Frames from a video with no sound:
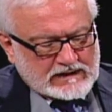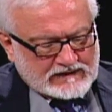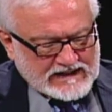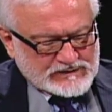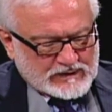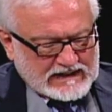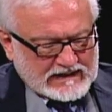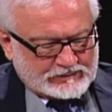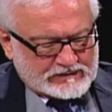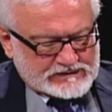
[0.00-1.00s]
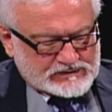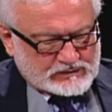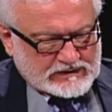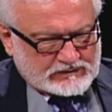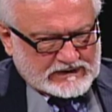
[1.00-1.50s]
That's what happens
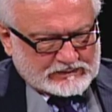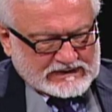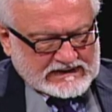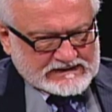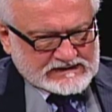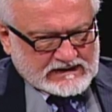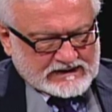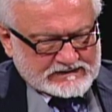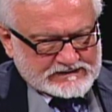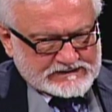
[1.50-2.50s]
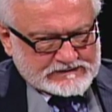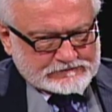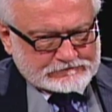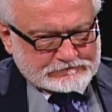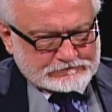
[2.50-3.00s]
when we apply science
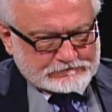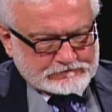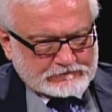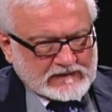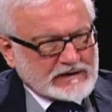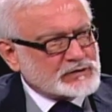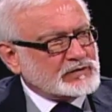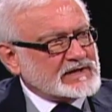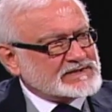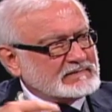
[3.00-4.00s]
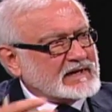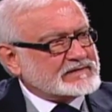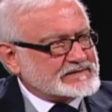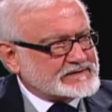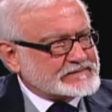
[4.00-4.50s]
to these
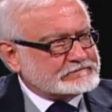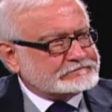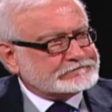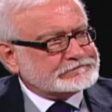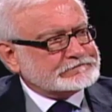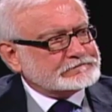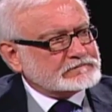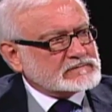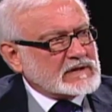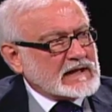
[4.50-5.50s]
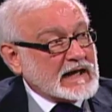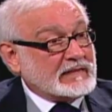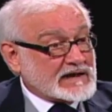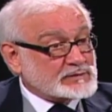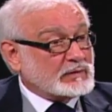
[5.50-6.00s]
myths.
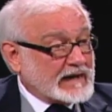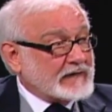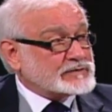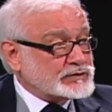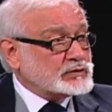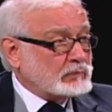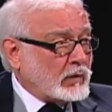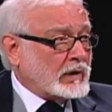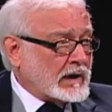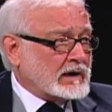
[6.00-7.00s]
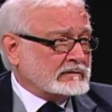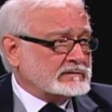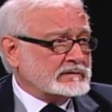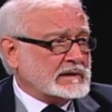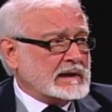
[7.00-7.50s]
And that's what we have to do more of.
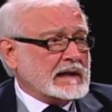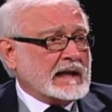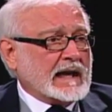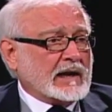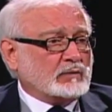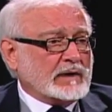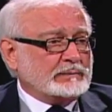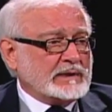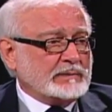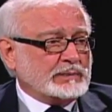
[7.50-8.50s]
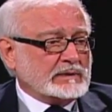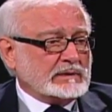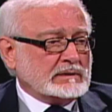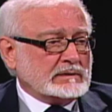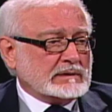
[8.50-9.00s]
And when
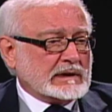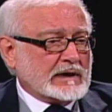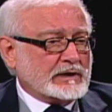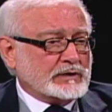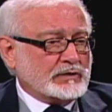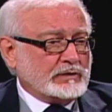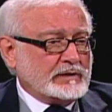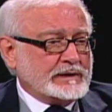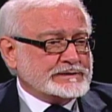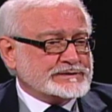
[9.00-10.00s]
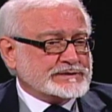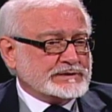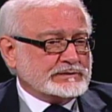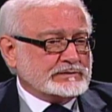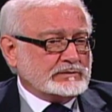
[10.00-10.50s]
people are encouraged to
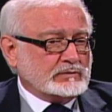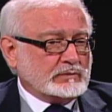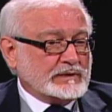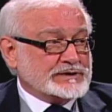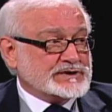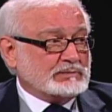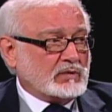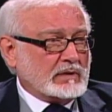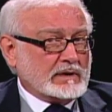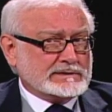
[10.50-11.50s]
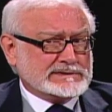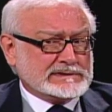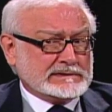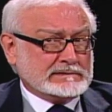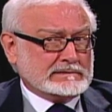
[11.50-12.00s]
do Ouija boards
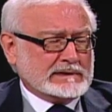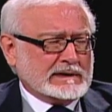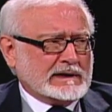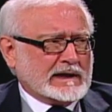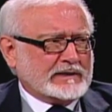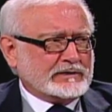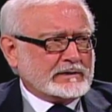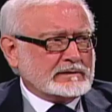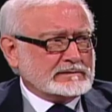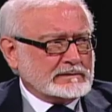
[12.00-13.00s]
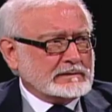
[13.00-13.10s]
and other